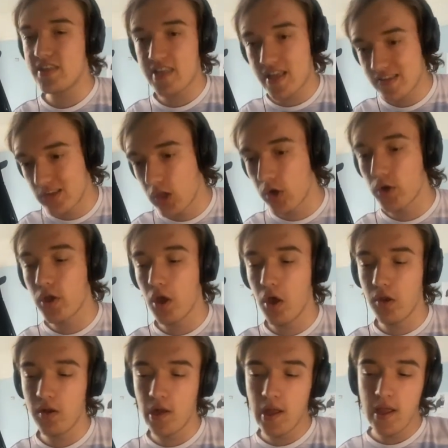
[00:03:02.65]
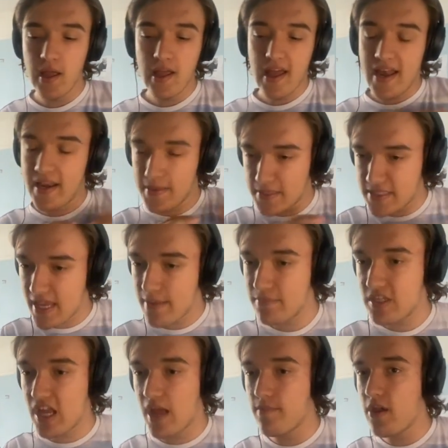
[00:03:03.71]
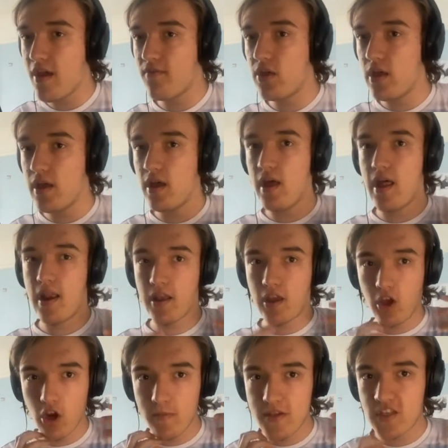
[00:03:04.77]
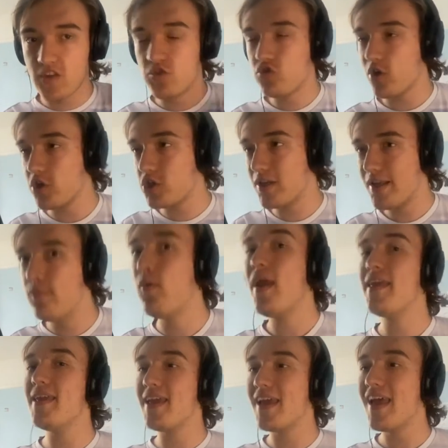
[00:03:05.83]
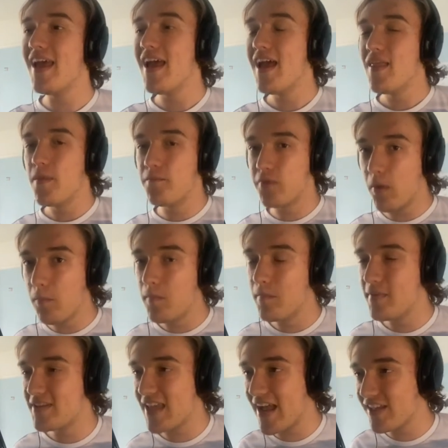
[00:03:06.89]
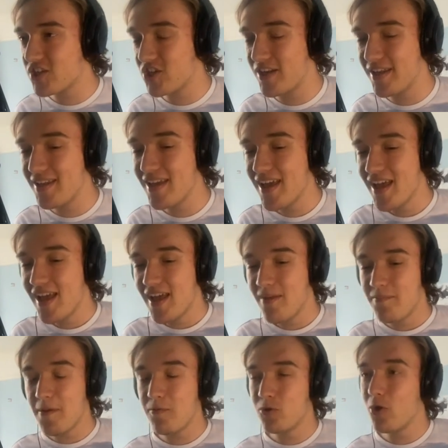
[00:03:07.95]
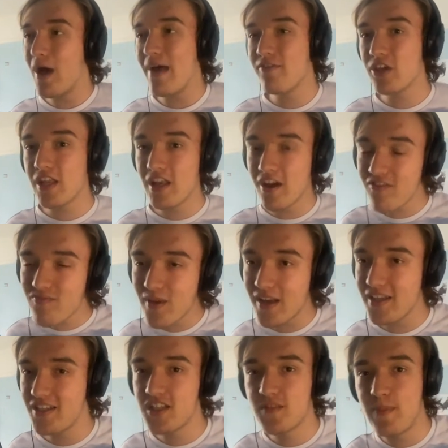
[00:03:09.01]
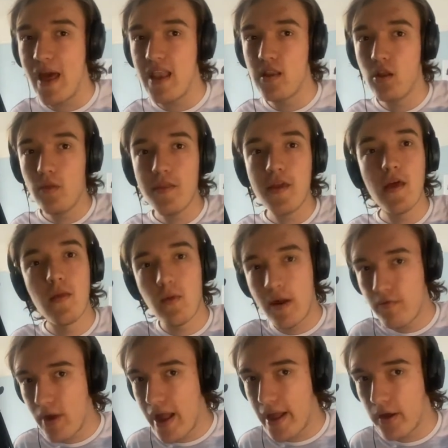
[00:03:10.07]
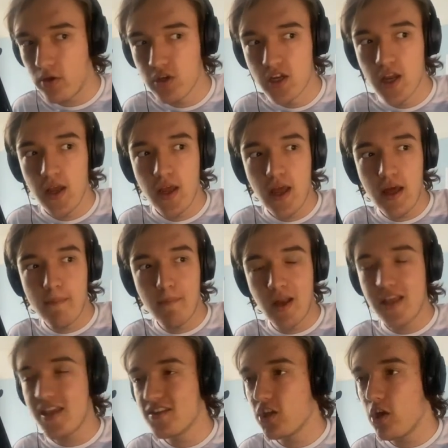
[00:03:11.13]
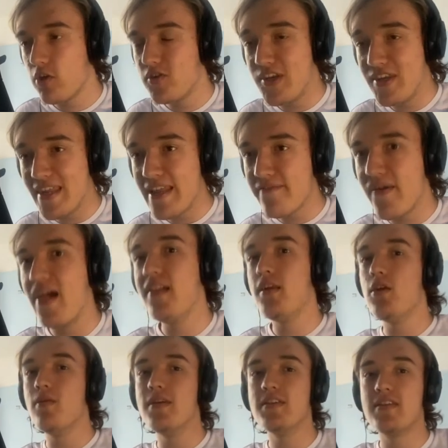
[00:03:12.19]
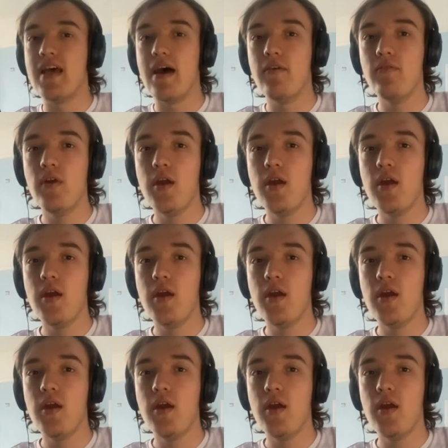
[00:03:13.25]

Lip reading: That's long gone. And at the same time, you have an economy so structurally weak, the problem is actually people not having enough money to spend, not the other way round. Money isn't going to devalue itself.